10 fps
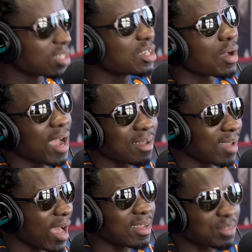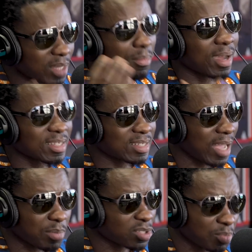you know, I, I, didn't think about it till
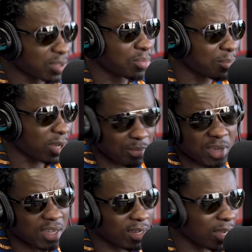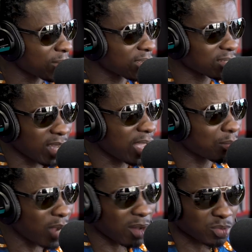I became a comedian. I'm like,
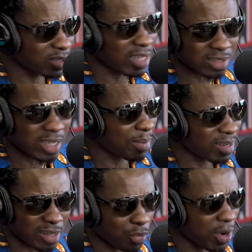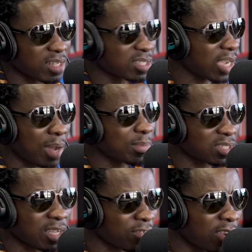damn, I was because I stopped and I am like, where does comedy
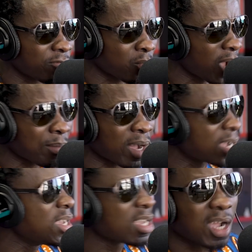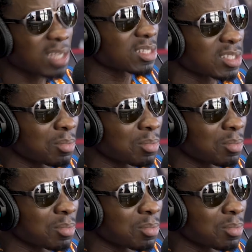stuff come from? Why am I cussing so